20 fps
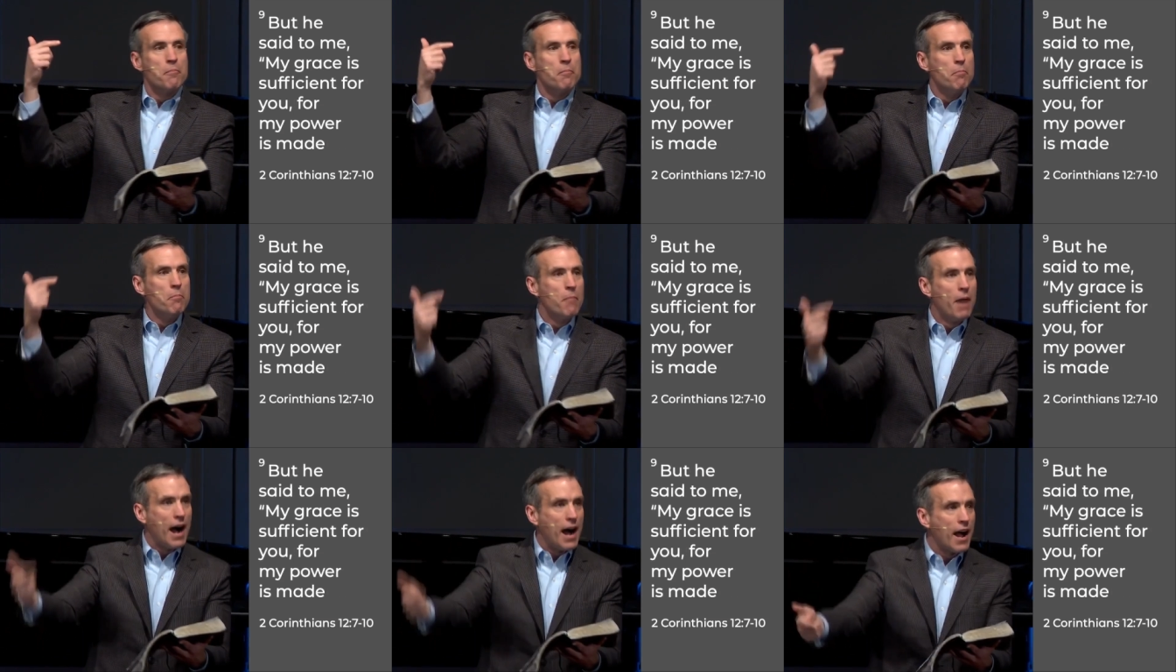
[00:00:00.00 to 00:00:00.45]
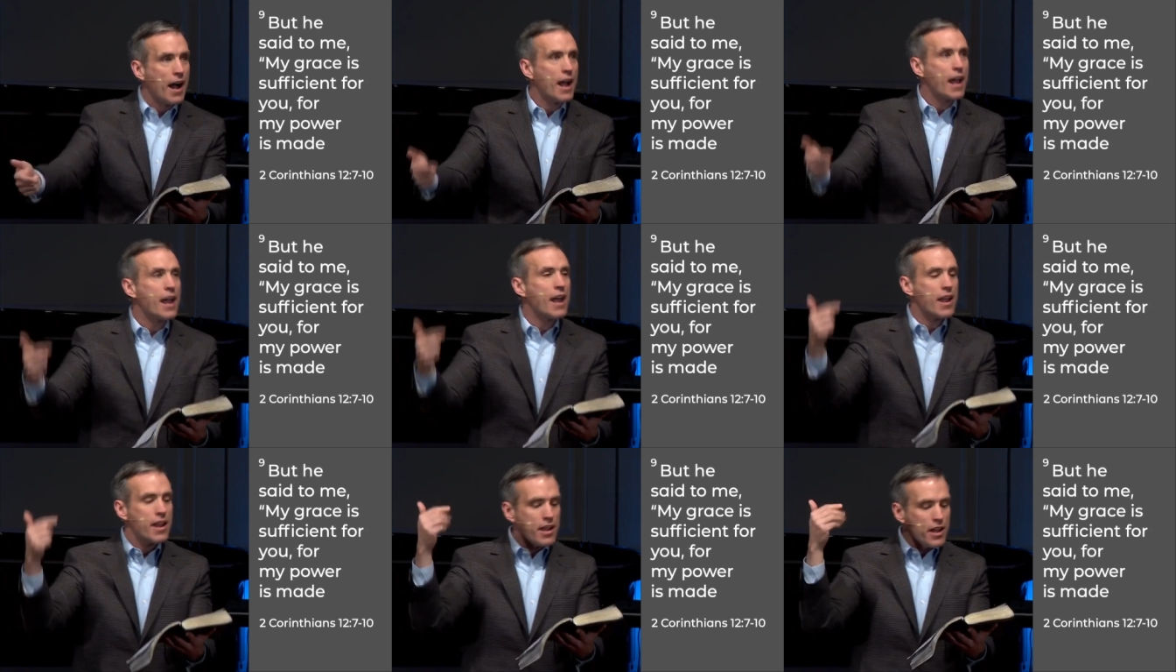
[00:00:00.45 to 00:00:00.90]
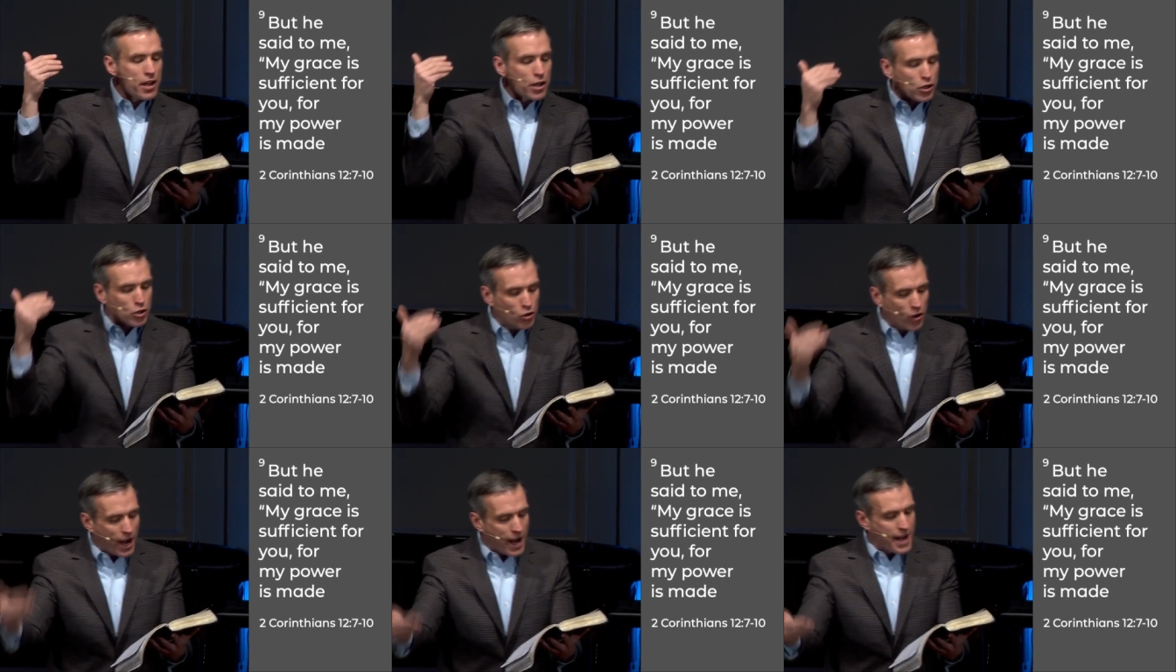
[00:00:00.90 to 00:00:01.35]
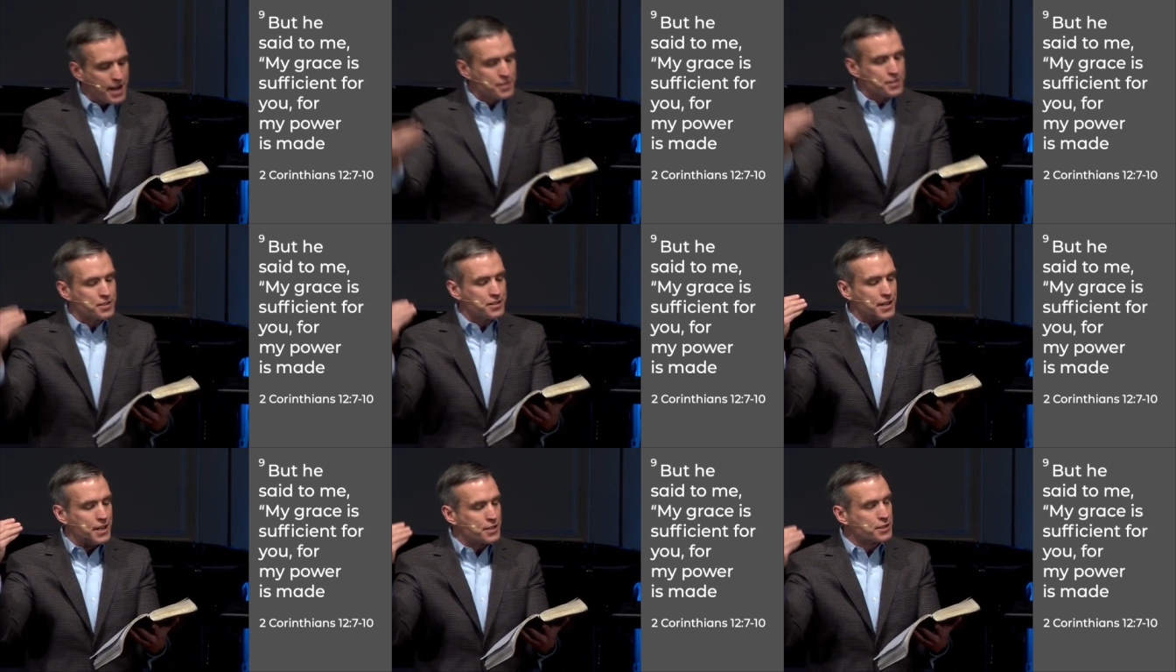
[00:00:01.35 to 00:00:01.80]
My
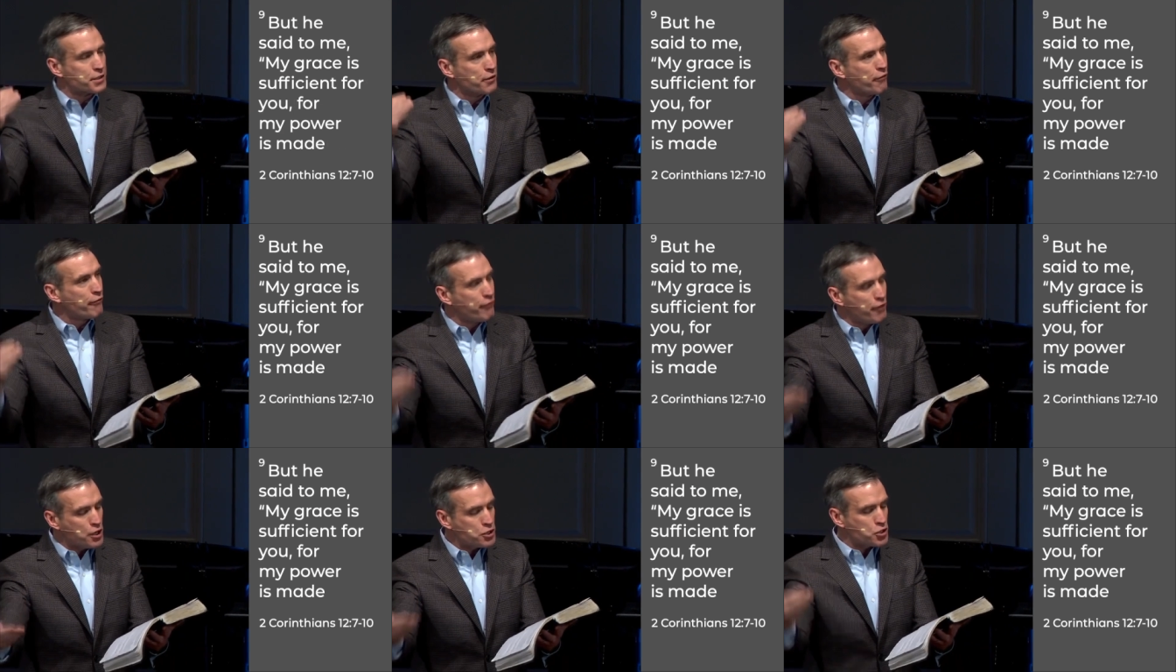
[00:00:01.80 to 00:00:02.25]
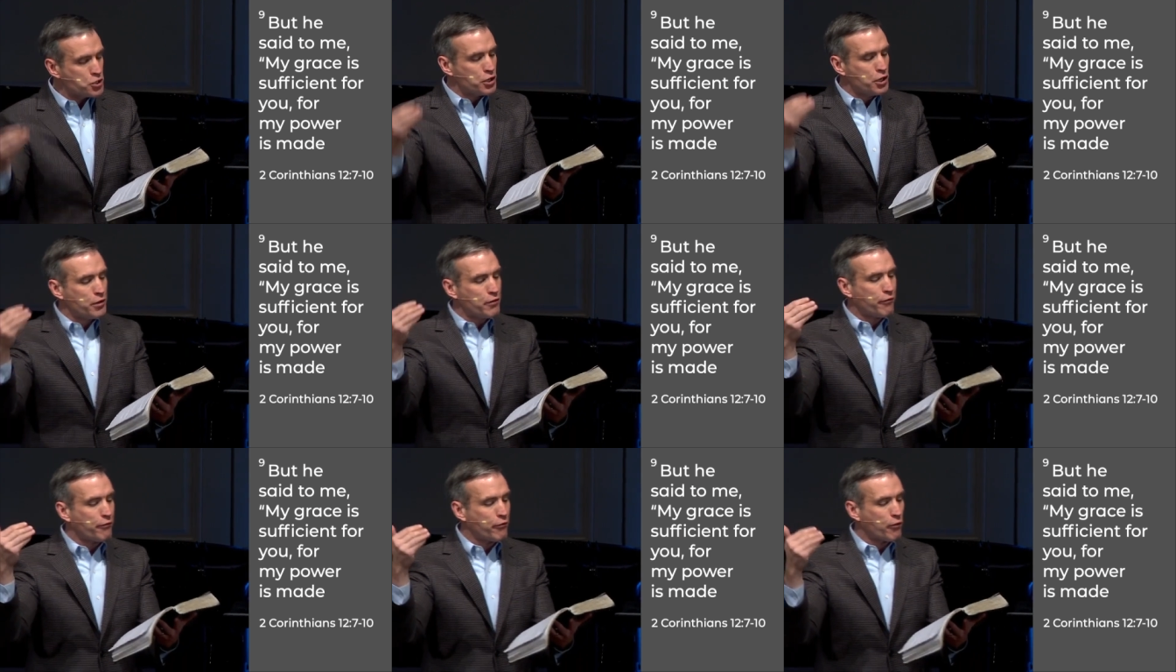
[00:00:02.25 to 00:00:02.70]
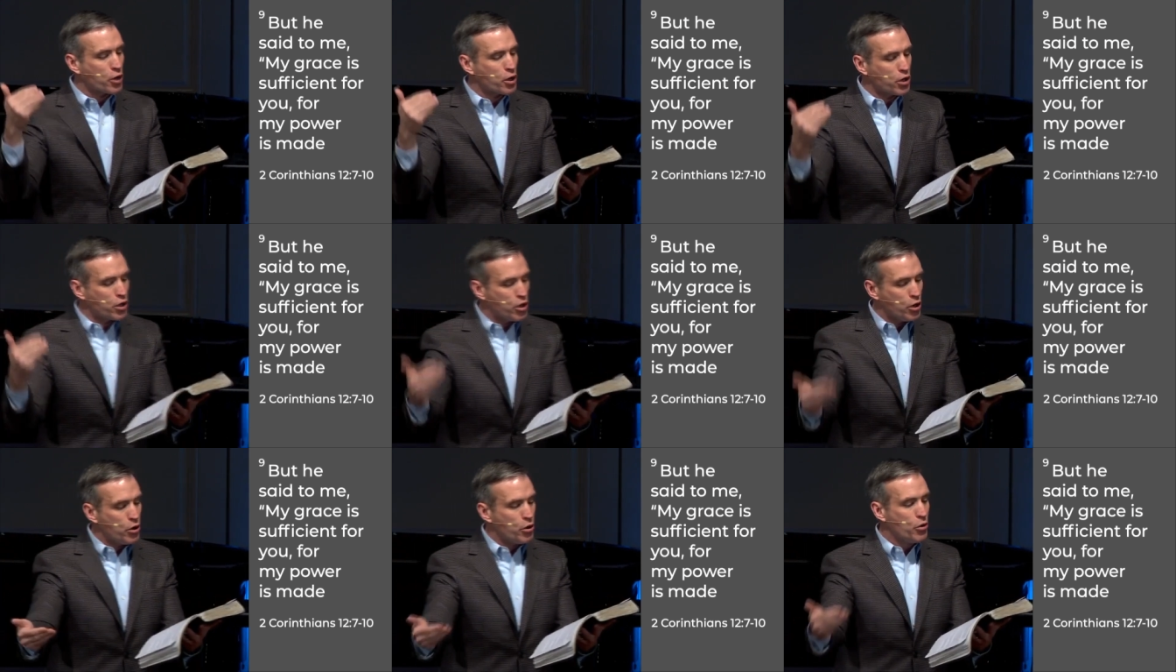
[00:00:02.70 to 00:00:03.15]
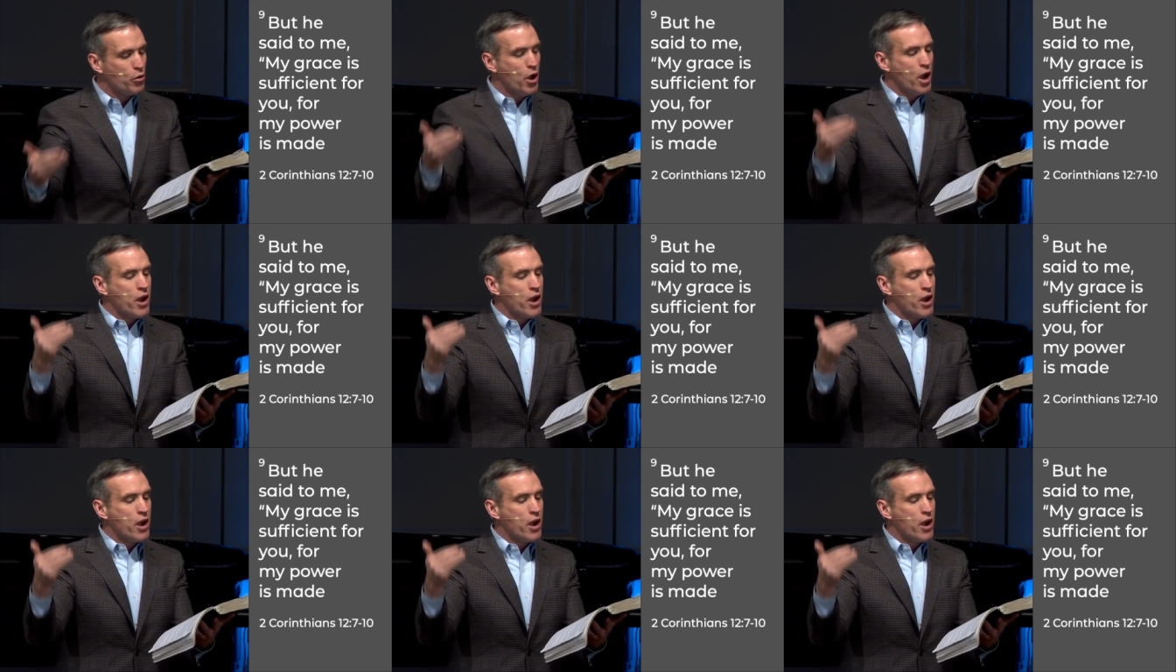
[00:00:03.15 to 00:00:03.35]
grace is sufficient for you,